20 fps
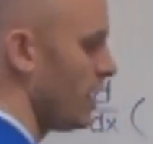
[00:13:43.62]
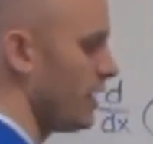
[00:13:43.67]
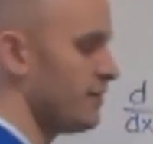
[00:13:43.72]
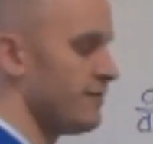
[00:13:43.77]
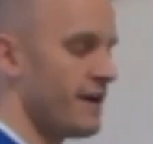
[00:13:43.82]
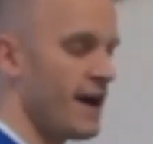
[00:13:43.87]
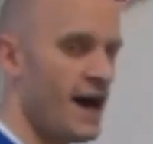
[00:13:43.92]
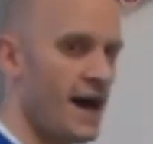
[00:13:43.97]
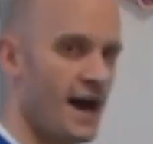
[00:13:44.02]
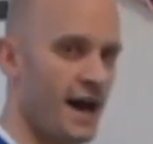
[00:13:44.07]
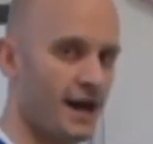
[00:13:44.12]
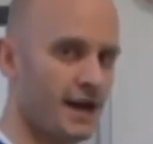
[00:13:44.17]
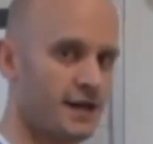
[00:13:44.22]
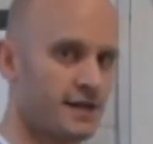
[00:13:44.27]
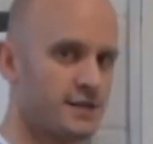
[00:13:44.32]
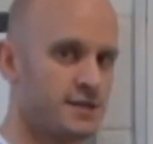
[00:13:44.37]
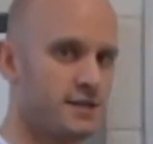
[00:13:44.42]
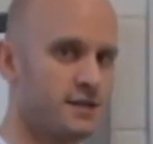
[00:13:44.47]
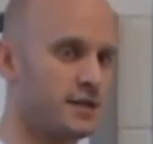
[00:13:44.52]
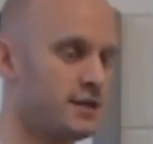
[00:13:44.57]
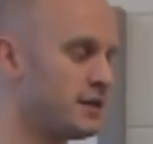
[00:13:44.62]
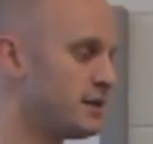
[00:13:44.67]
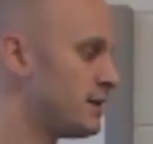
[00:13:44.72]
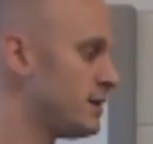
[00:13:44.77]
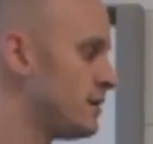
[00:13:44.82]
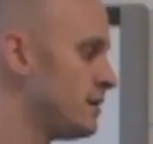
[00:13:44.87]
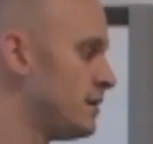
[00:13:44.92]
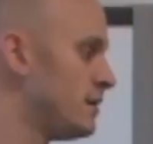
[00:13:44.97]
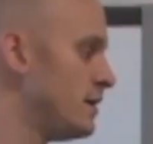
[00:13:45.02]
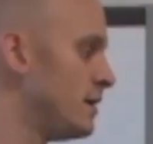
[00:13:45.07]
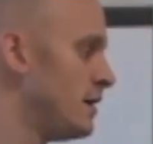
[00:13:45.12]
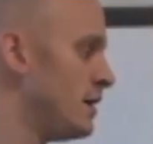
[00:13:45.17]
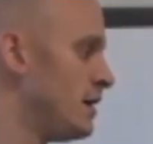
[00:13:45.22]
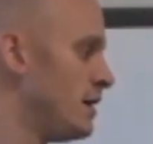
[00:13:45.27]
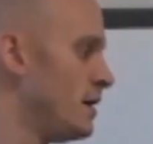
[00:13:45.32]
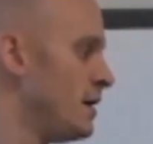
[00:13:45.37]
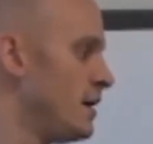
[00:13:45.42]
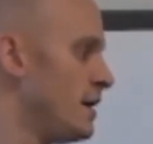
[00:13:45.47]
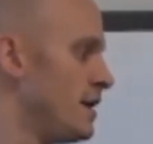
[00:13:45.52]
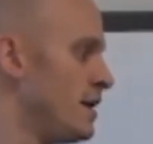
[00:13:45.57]
of x.
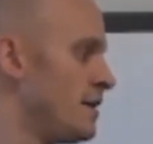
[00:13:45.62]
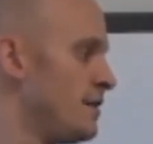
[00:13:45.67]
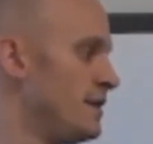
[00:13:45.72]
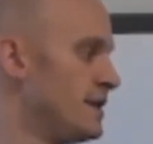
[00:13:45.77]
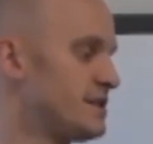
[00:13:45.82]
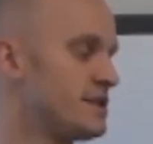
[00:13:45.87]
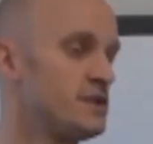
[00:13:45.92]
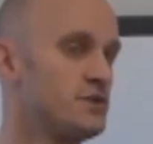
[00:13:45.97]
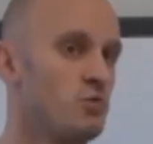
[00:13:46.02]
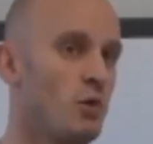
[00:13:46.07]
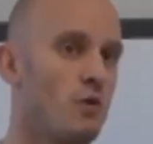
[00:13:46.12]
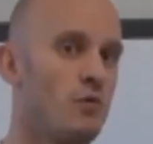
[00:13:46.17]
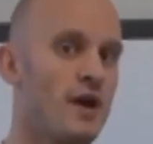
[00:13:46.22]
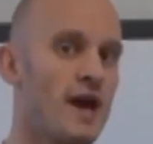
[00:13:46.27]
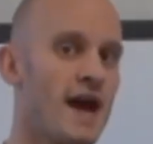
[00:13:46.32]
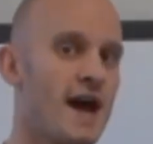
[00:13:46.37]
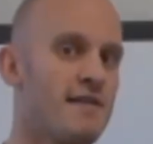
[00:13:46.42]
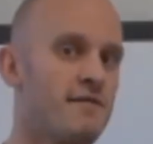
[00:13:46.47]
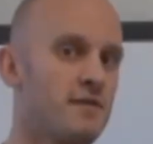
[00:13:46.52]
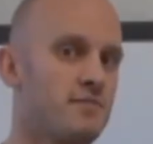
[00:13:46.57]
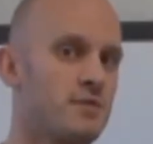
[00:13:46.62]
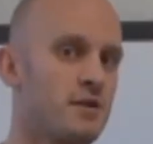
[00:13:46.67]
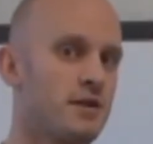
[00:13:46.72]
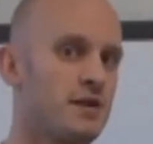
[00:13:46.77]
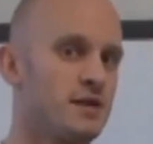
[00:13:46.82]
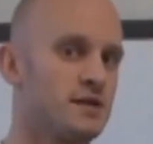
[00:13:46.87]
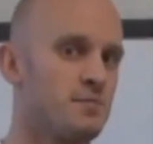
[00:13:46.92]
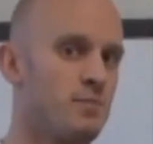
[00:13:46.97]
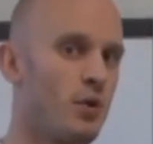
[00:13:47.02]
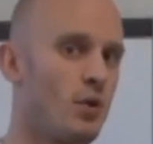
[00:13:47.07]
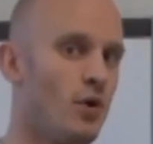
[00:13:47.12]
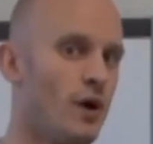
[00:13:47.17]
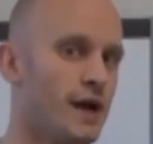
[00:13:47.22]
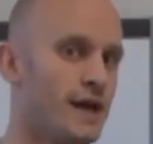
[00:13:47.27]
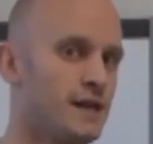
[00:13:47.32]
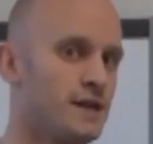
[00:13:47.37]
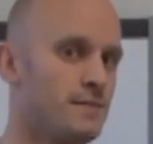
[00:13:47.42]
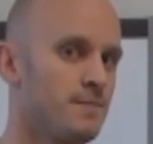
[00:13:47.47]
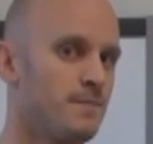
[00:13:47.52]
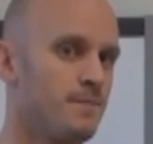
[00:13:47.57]
This is what we have up to this
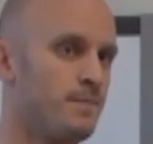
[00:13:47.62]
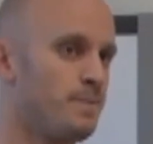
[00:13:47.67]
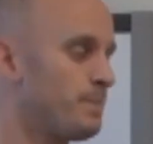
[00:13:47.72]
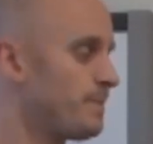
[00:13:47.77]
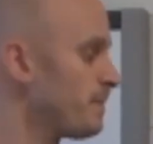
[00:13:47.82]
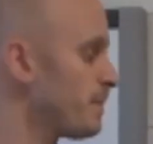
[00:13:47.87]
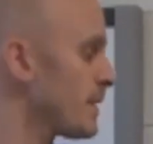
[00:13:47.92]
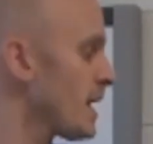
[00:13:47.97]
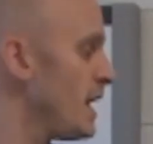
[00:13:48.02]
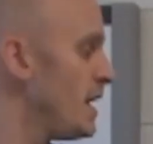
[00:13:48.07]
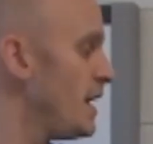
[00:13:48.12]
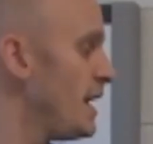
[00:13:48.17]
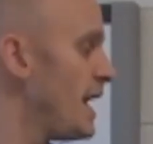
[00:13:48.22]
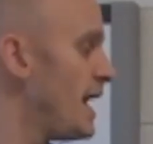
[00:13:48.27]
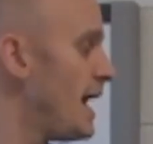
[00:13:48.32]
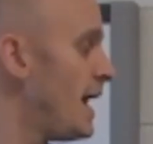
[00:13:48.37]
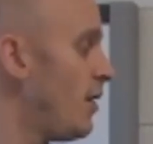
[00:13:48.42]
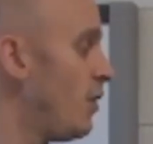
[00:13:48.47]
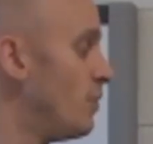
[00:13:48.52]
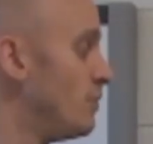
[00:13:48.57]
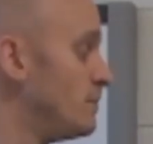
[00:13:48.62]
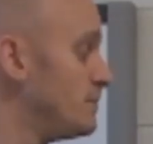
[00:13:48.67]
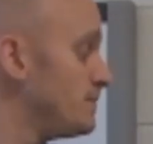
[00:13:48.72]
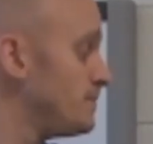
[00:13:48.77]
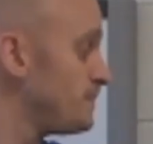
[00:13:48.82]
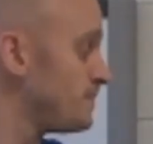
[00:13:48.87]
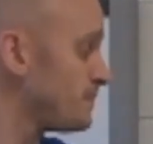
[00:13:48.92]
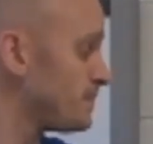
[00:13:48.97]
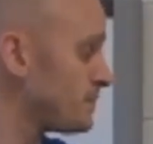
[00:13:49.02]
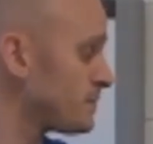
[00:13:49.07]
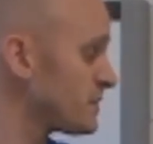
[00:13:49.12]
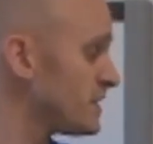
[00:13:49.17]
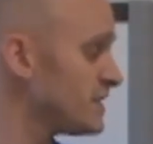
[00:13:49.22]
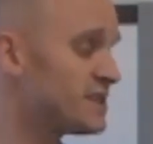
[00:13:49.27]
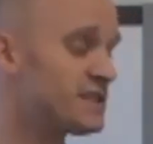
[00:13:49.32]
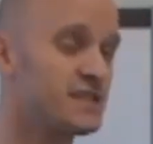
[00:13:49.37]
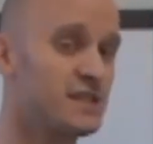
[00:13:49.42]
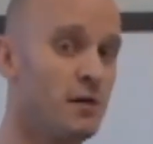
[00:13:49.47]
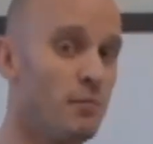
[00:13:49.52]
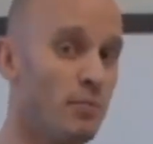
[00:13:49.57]
point. Now,
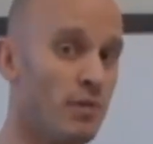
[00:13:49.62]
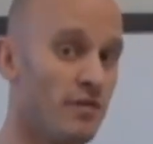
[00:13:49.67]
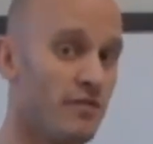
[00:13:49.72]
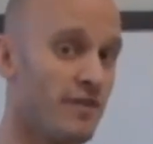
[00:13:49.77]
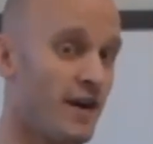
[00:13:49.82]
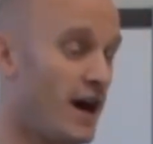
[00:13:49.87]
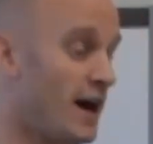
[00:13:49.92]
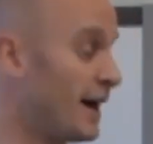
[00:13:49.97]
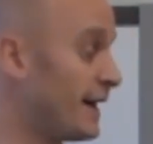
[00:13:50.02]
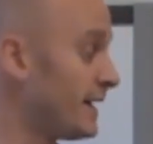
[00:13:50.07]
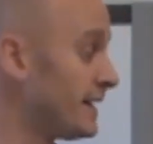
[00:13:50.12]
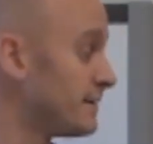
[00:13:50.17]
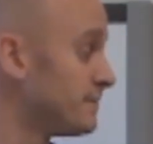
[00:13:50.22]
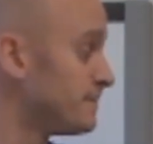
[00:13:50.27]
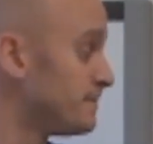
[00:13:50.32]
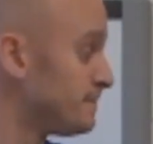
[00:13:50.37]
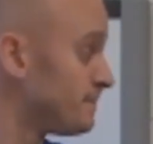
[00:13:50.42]
simplifying.